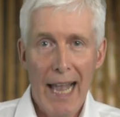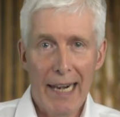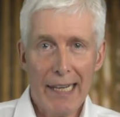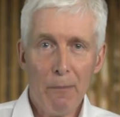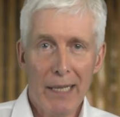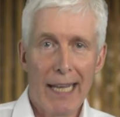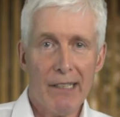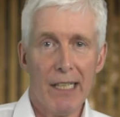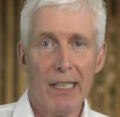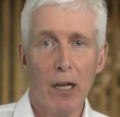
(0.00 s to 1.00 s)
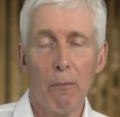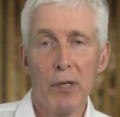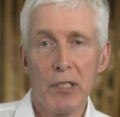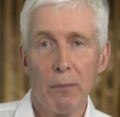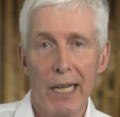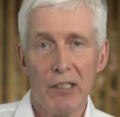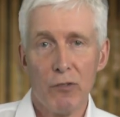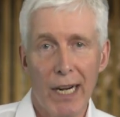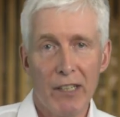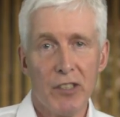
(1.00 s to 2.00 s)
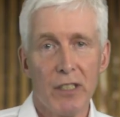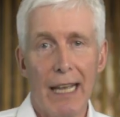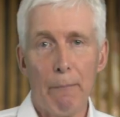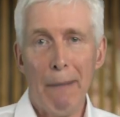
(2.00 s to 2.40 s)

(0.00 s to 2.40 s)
eliminating cumbersome extraction and